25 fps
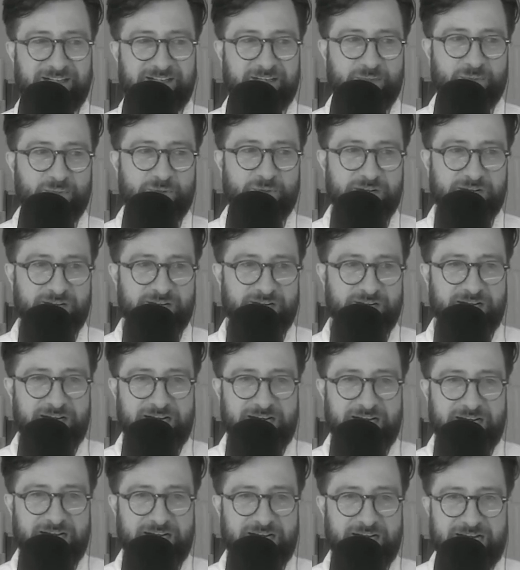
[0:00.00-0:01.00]

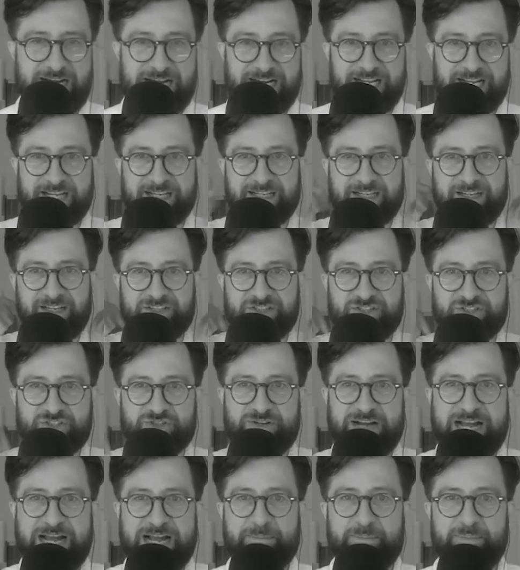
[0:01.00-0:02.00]
I had a
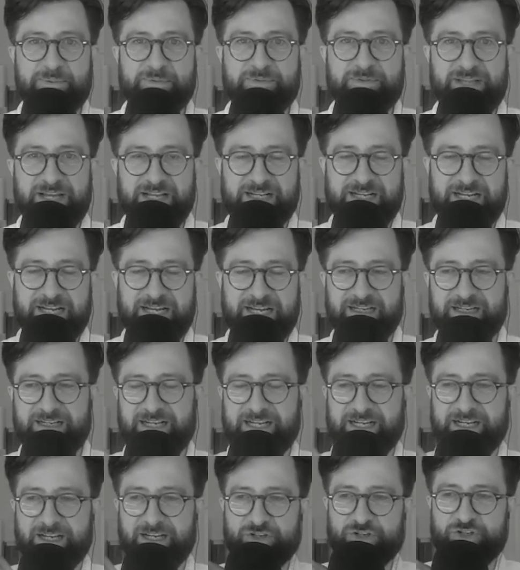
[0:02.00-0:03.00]
strap that had
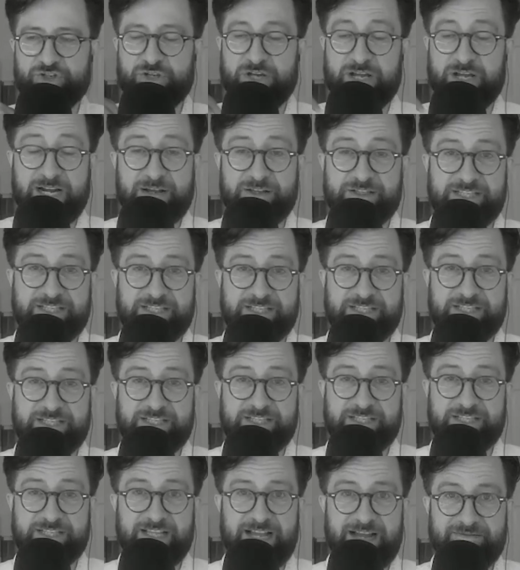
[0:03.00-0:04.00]
and I
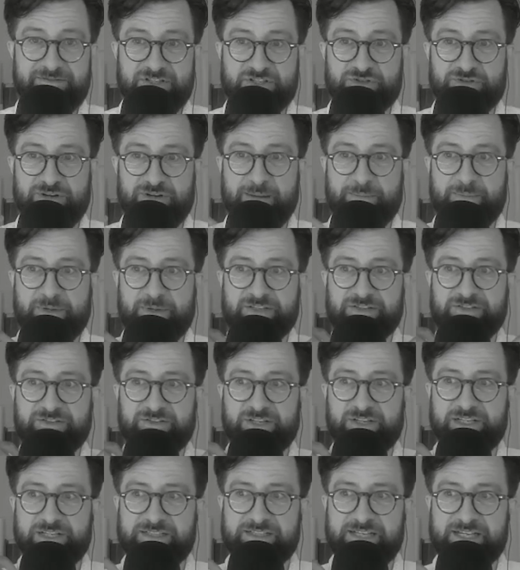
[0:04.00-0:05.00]
still have the strap. It
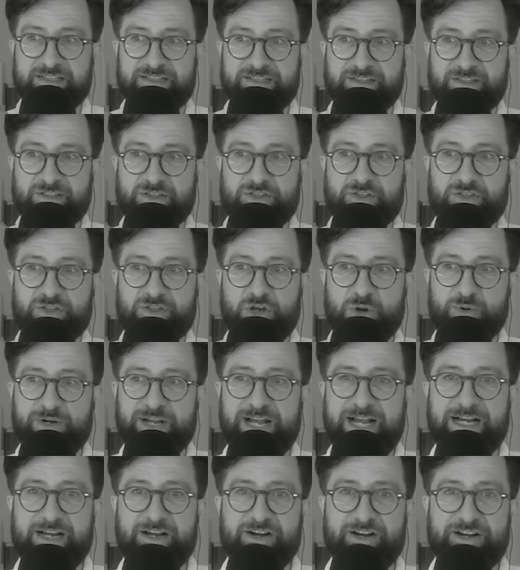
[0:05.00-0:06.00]
says
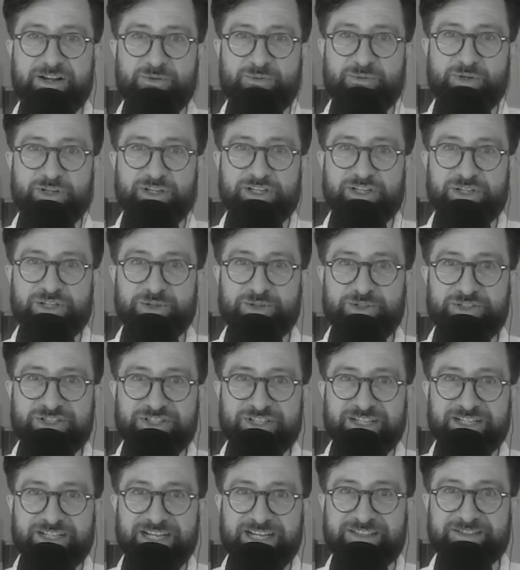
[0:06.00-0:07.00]
Kodak on it, really huge.
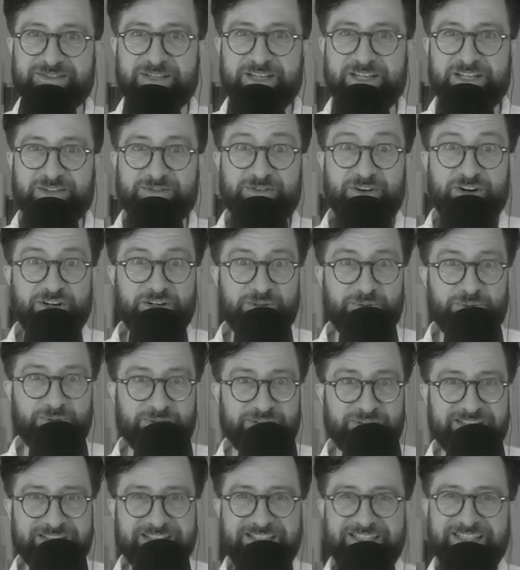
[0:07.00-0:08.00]
It's very cool.
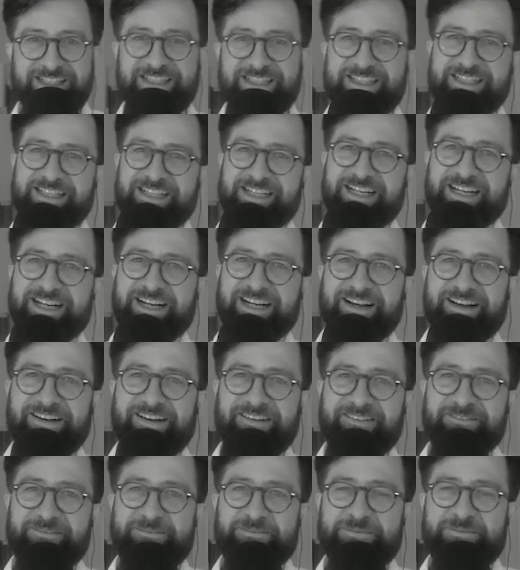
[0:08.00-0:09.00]

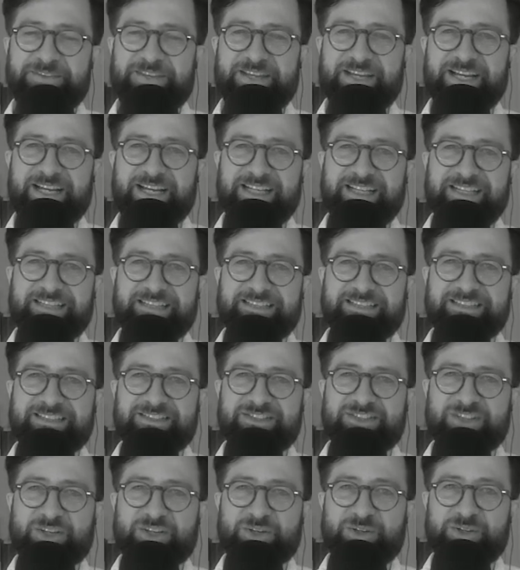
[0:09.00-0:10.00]
And
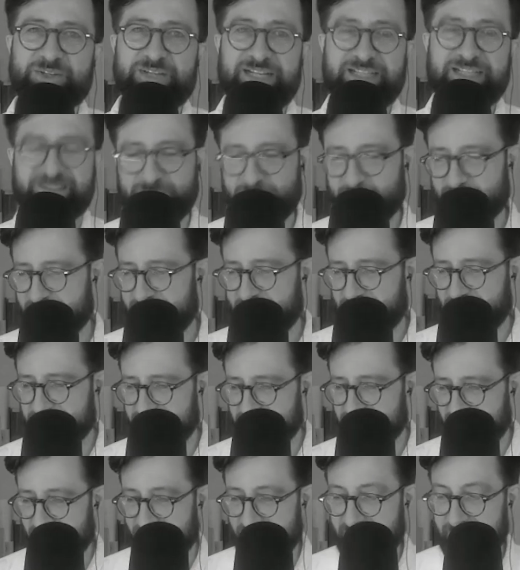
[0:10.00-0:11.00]
so that's where it all
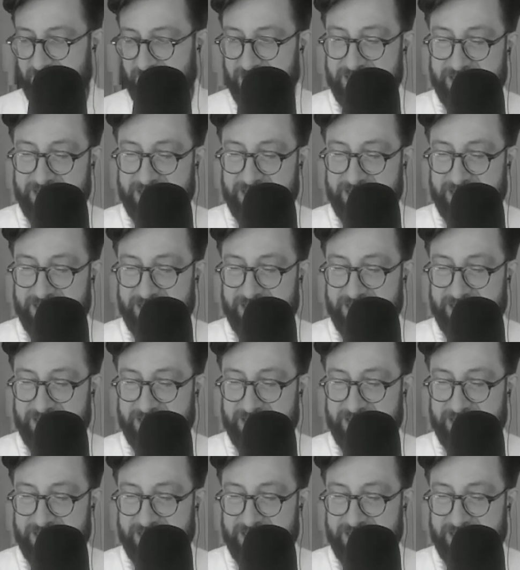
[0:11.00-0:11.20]
started.